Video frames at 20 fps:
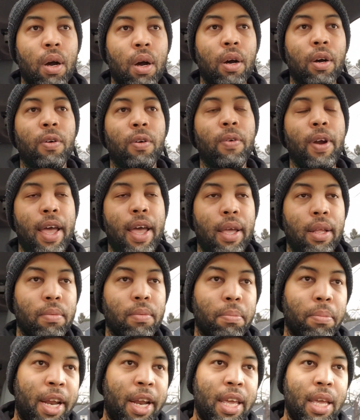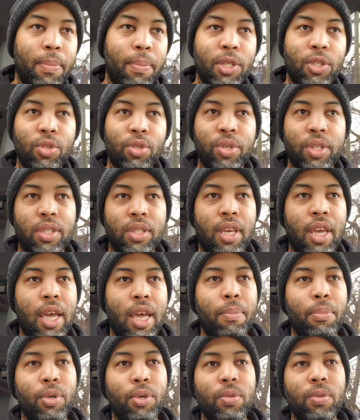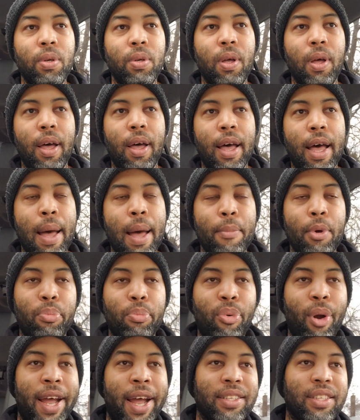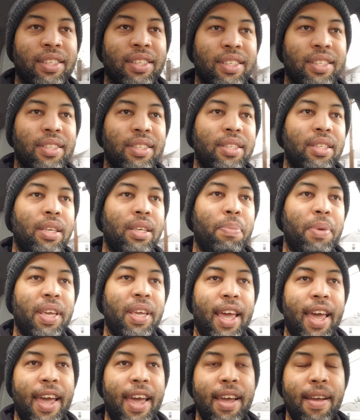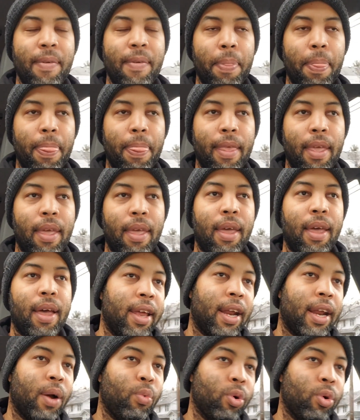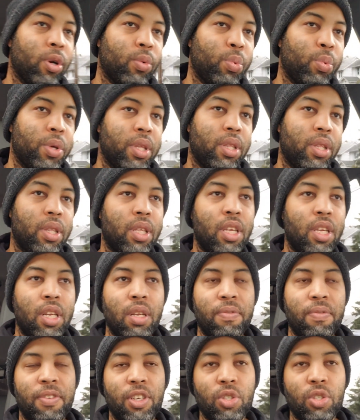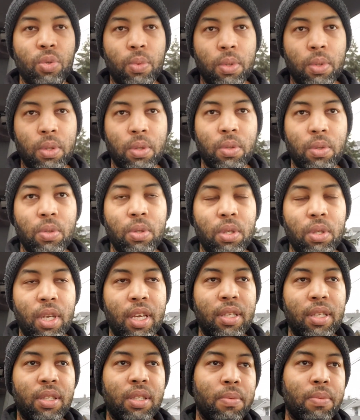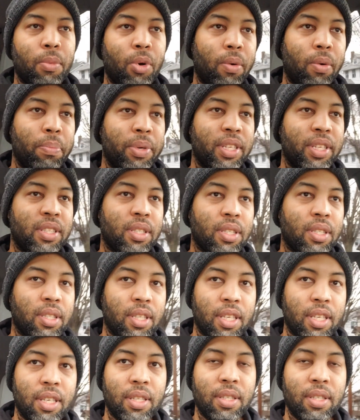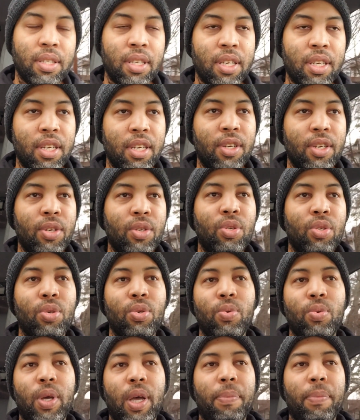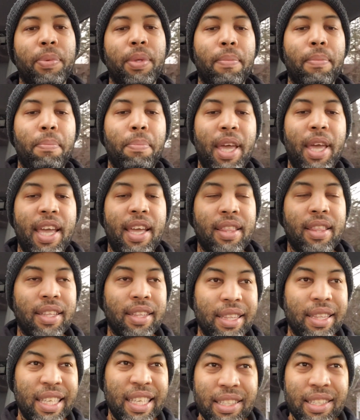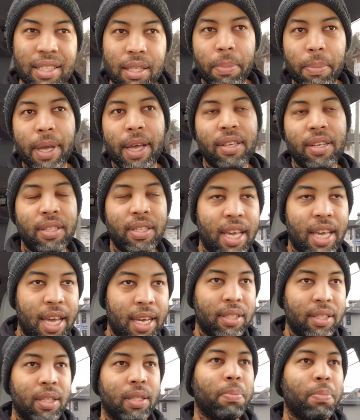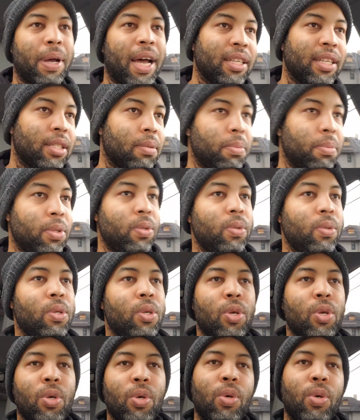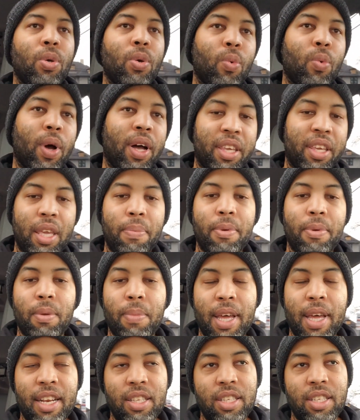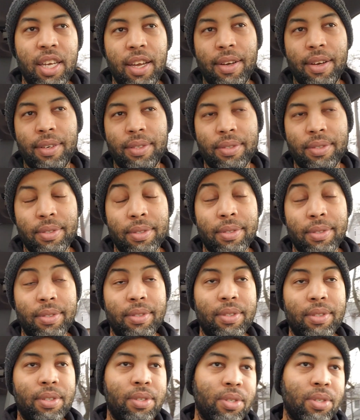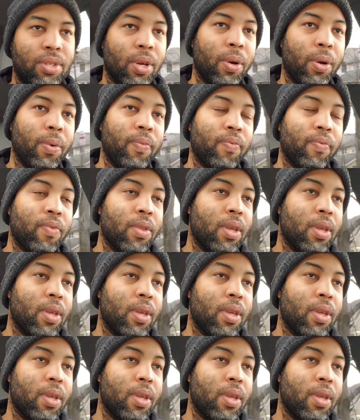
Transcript: All right, my name is Chris Campbell. I'm a practicing CPA, and I work with individuals and small businesses to help them pay the least amount of taxes possible while keeping them out of jail. So